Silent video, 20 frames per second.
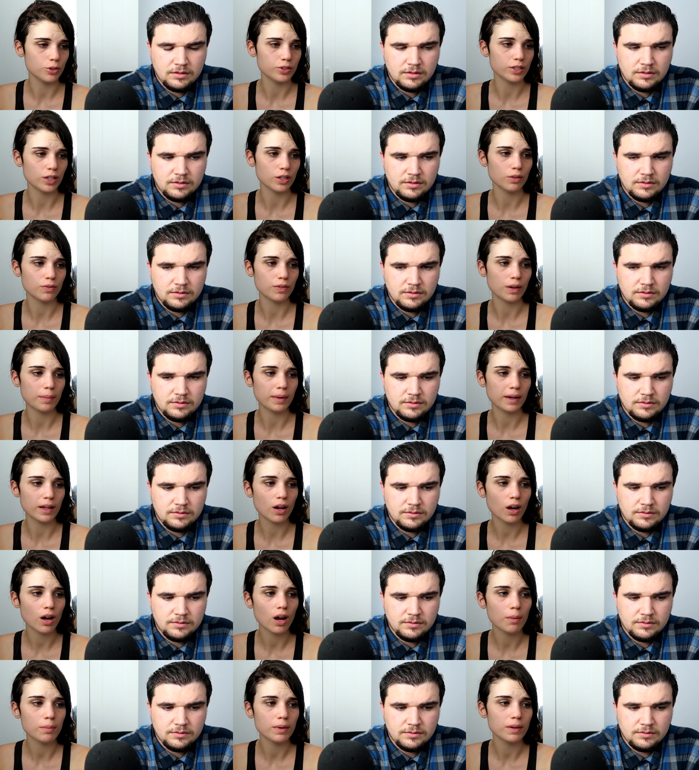Speaker 1: you tell your family,
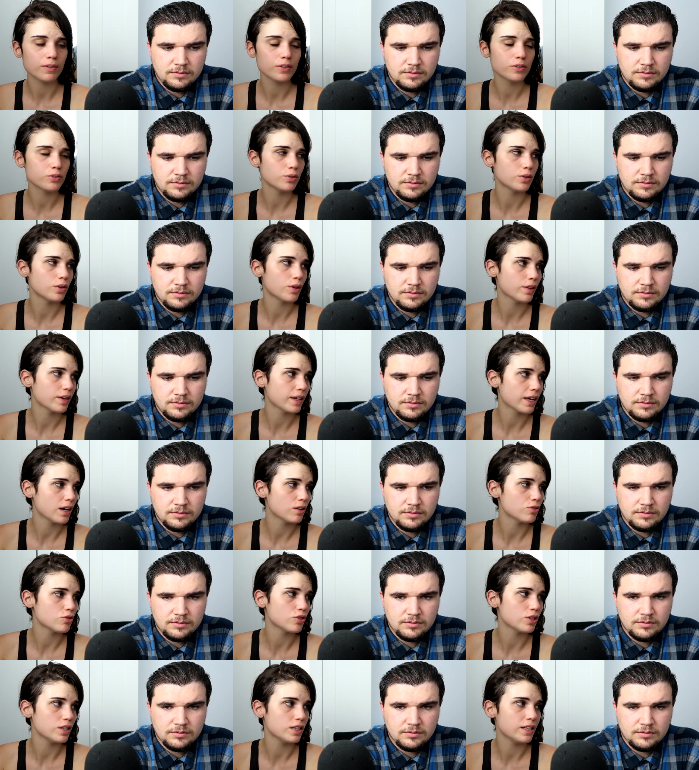oh, I'm leaving to another
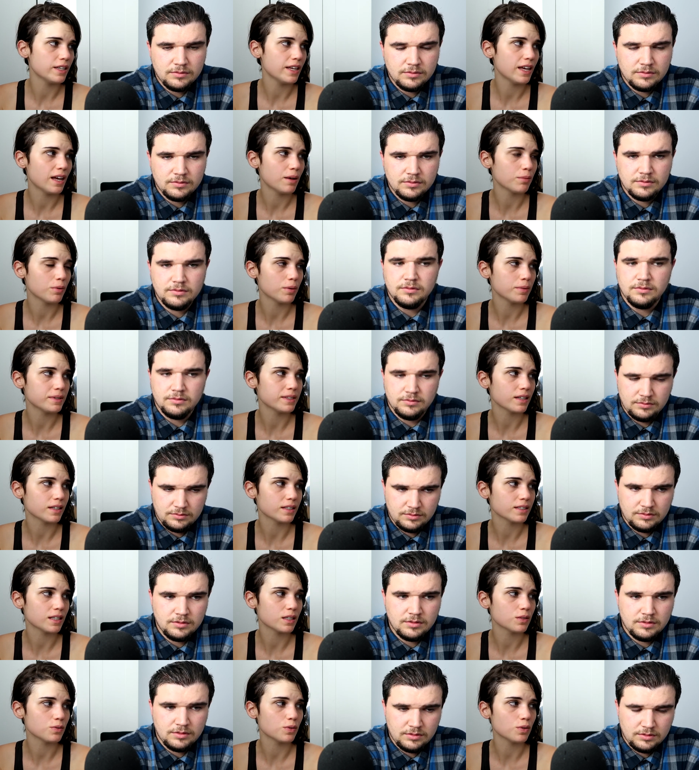country, yeah, I'm going to be
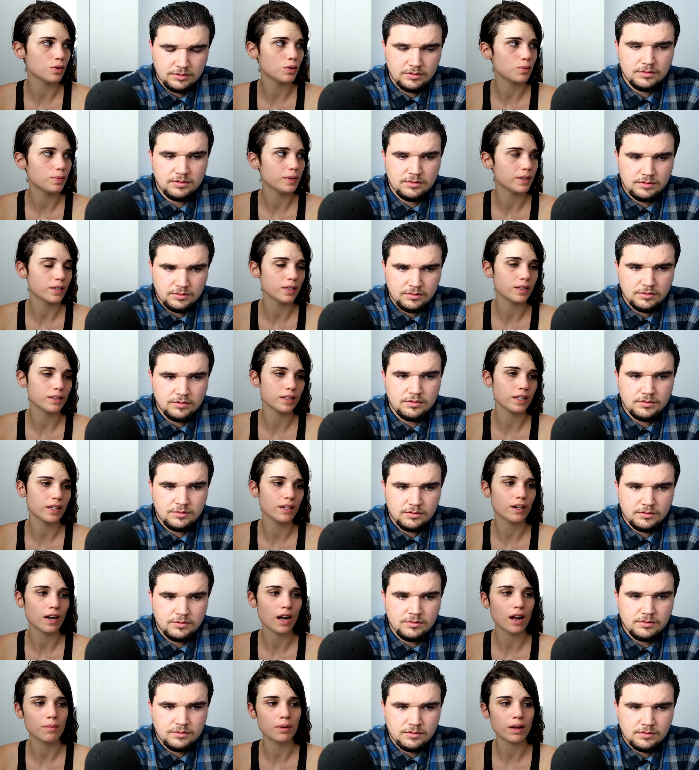successful because
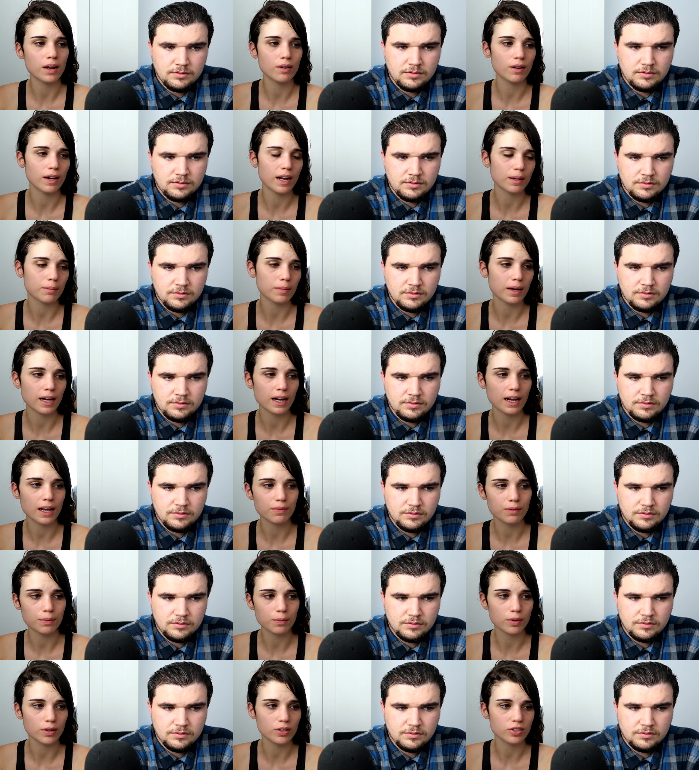here I am, I don't like my
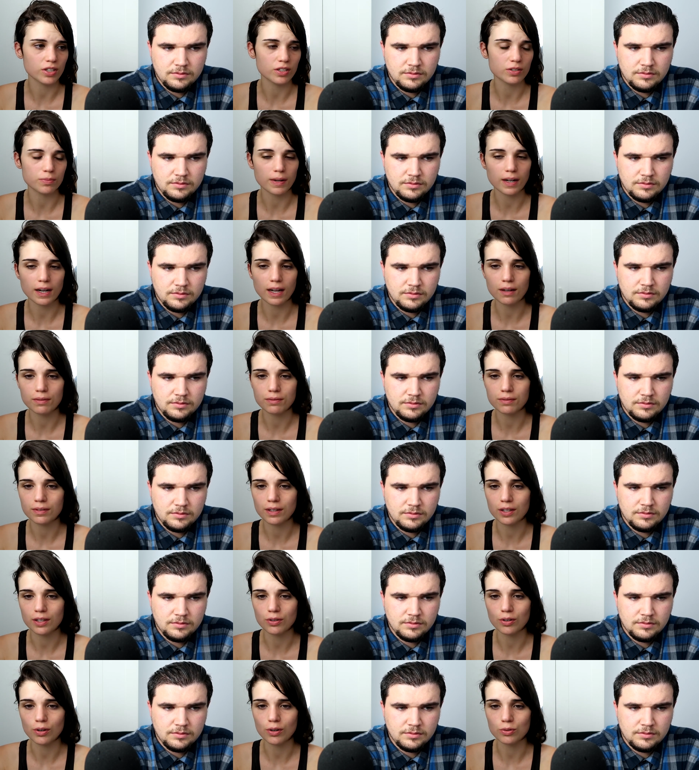life, I'm going to change my life,
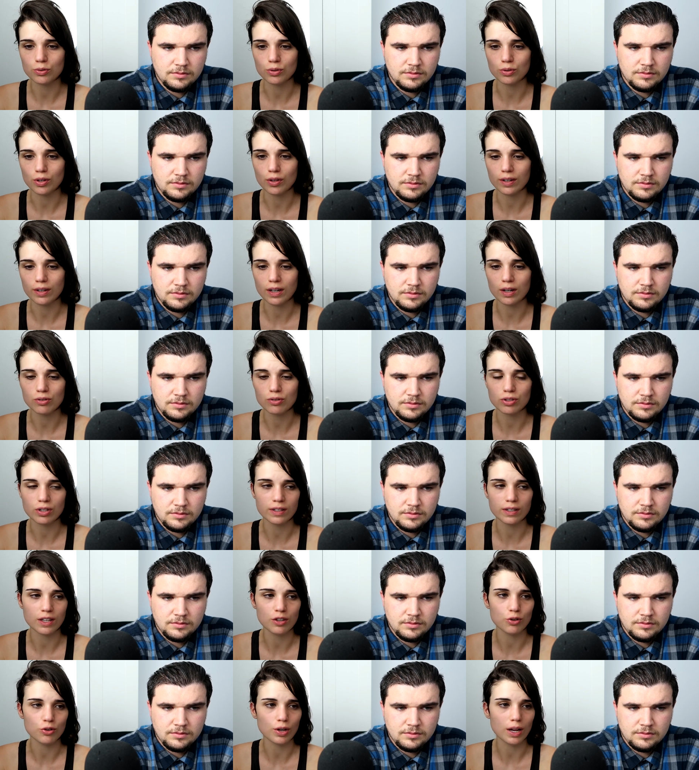and you go to another
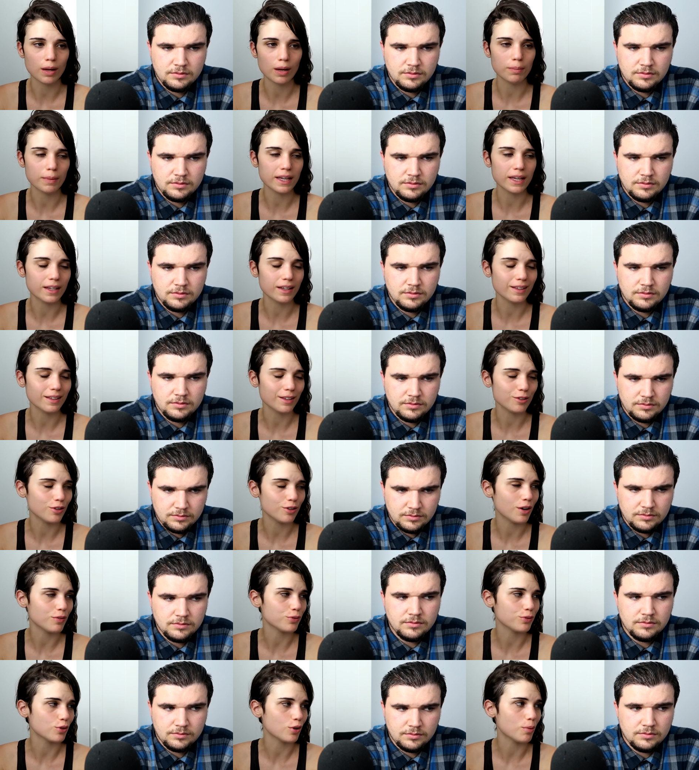country and then you can't make it and
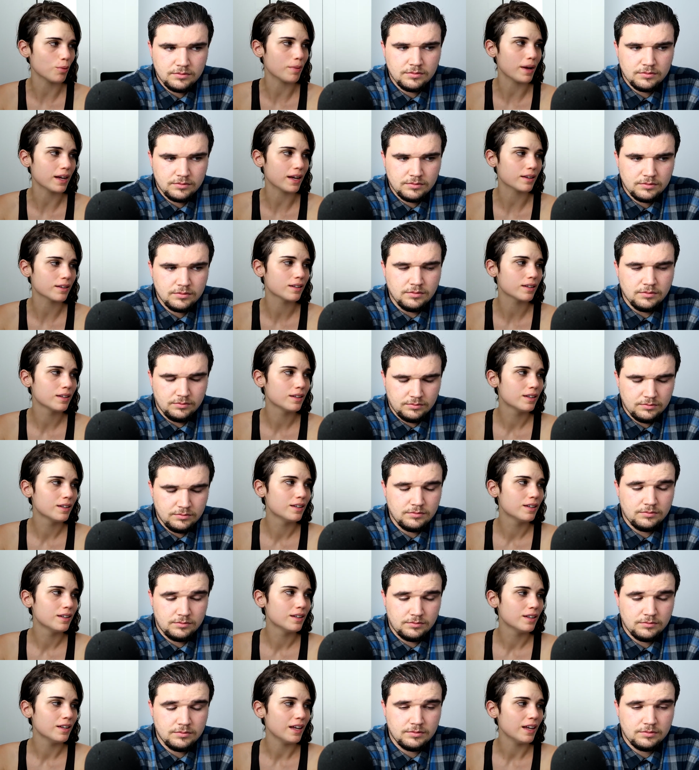you have to come back.
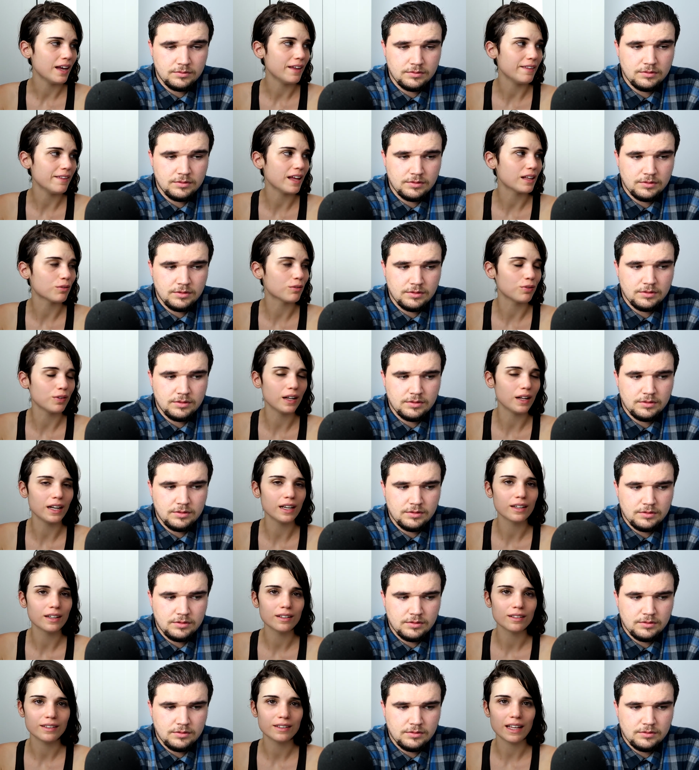And that
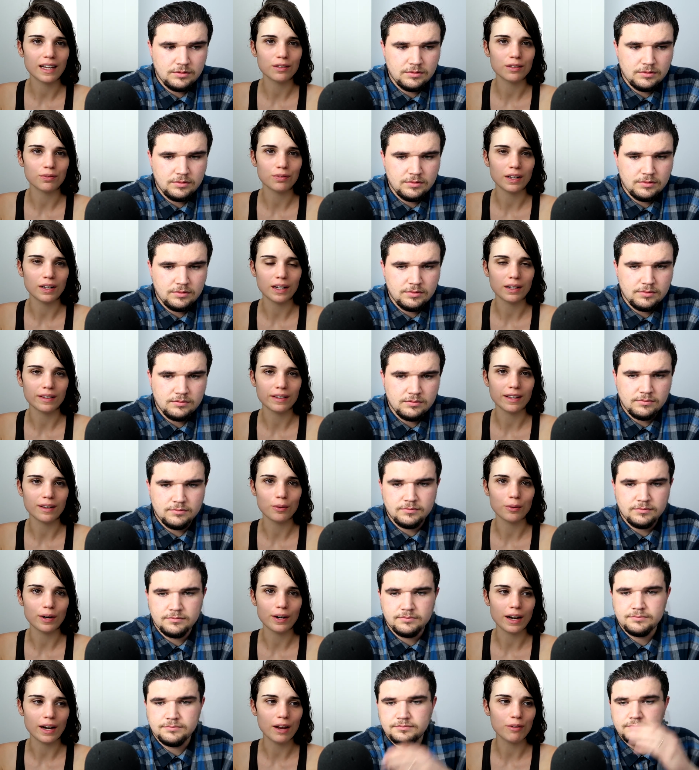feeling, that feeling
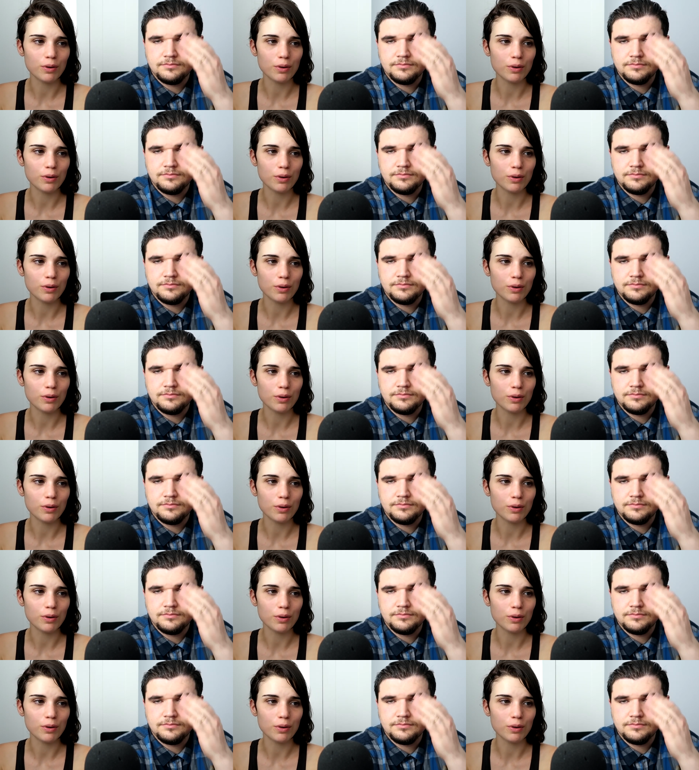that where